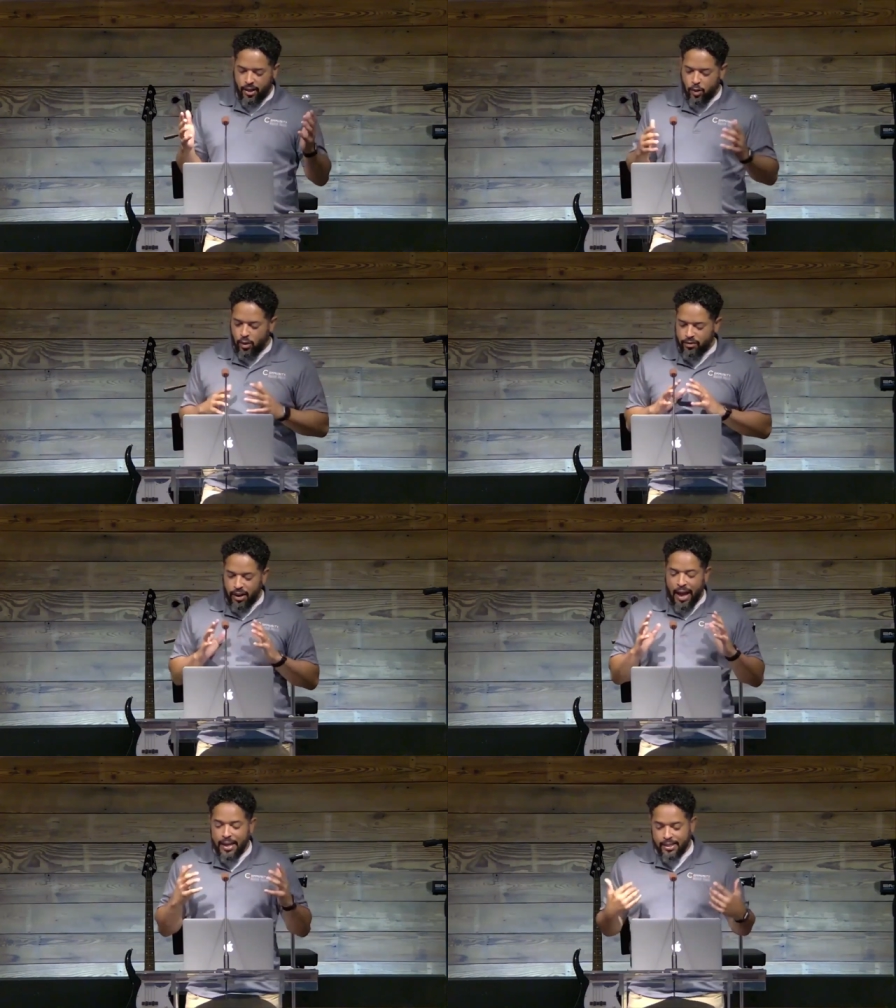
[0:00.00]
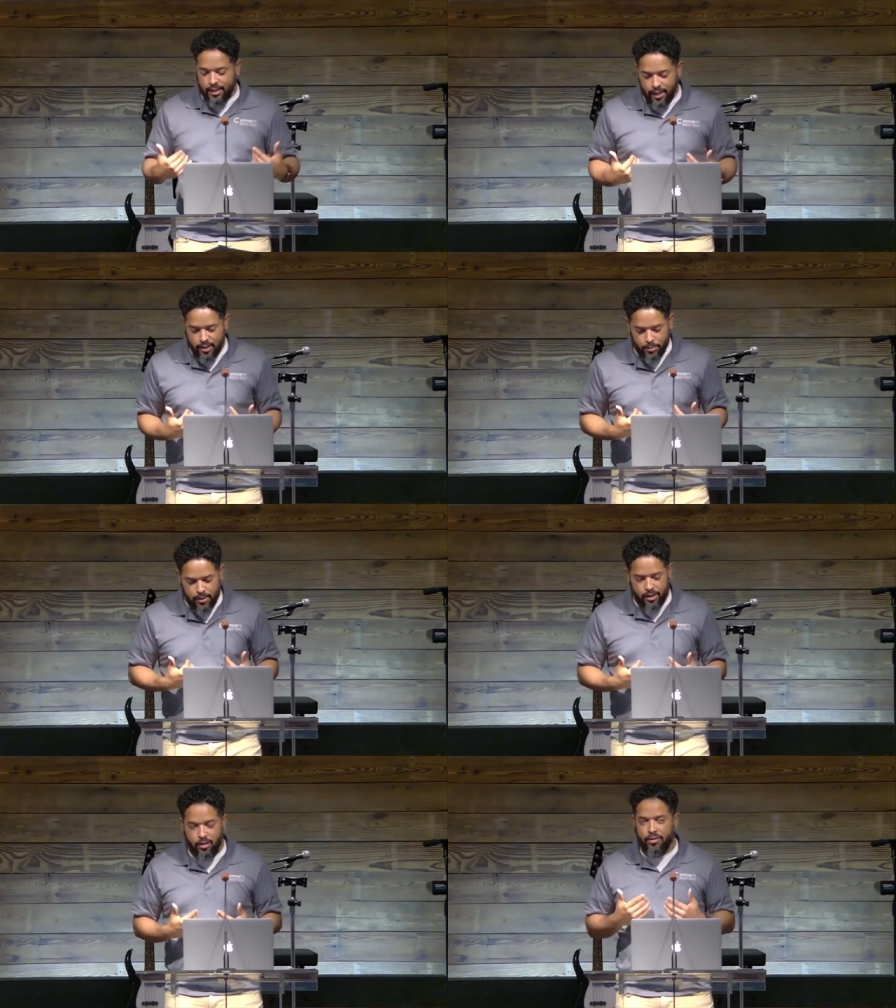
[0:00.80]
Whoever isolates
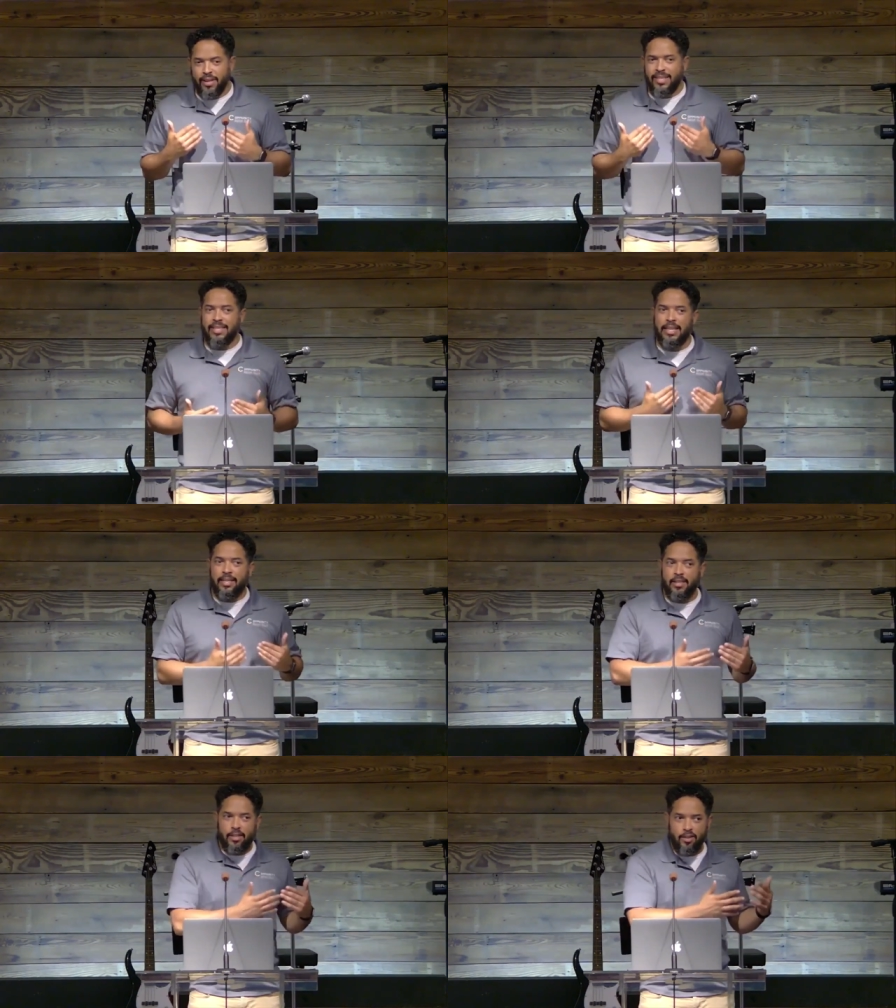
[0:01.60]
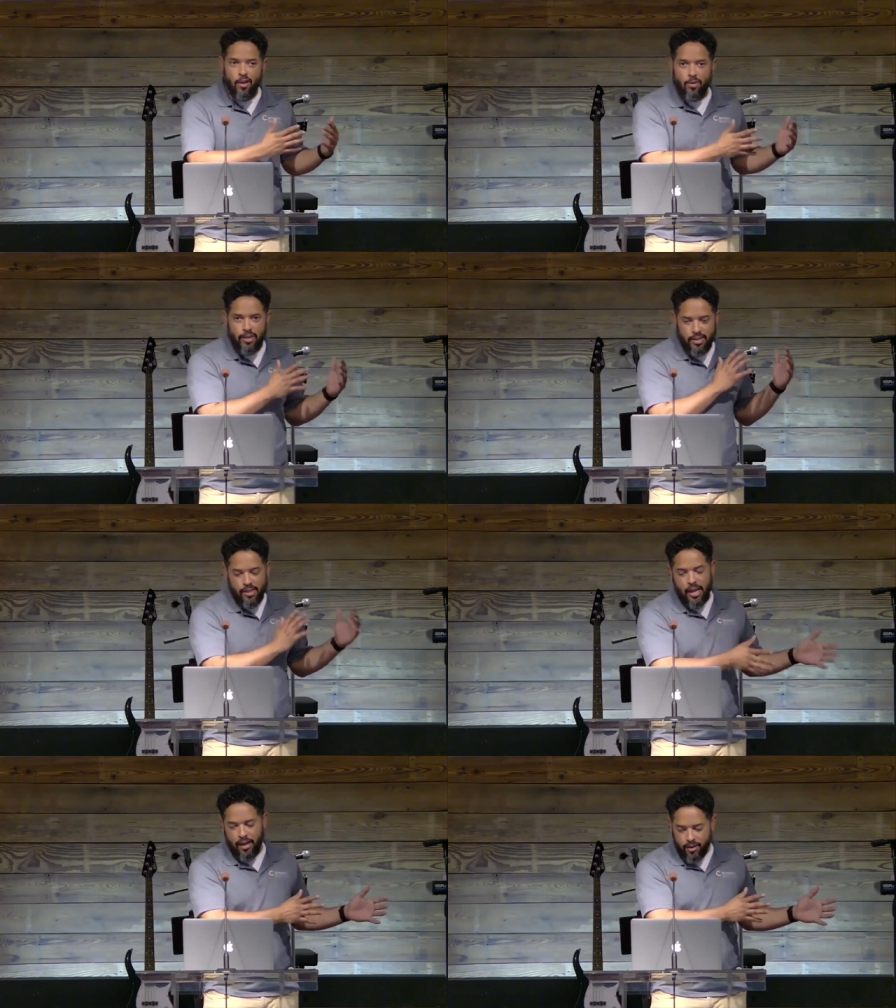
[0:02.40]
himself seeks his own
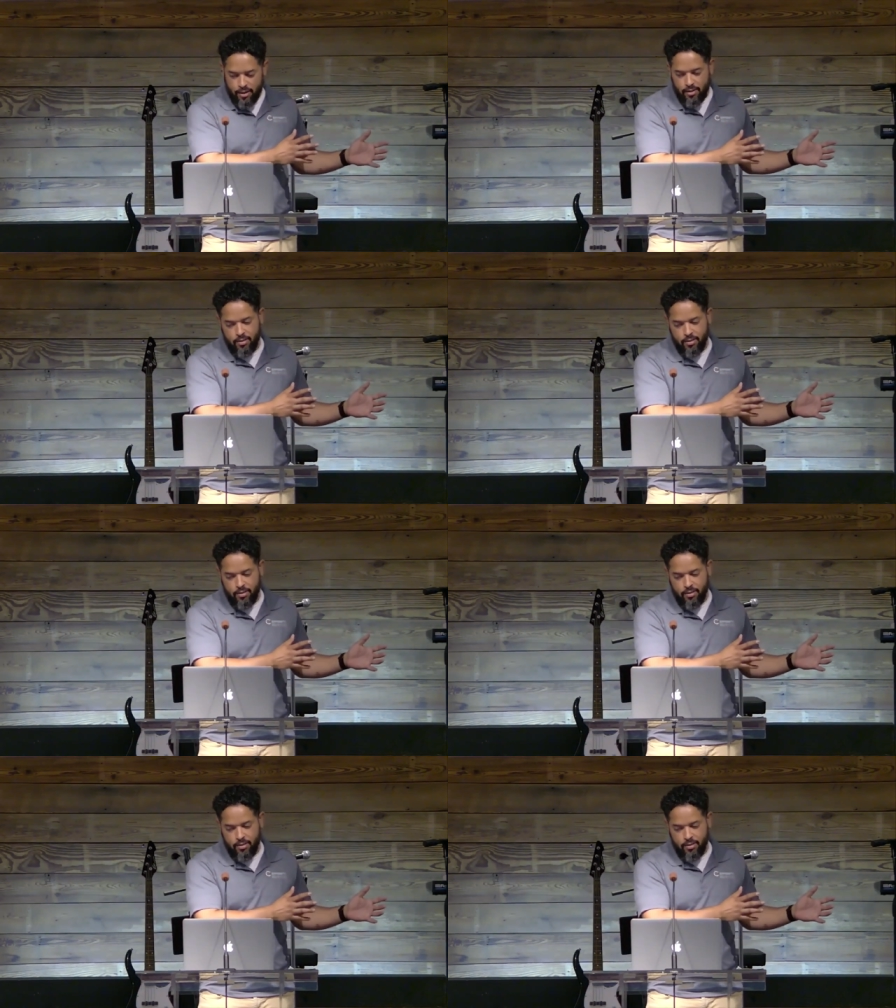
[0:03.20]
desire.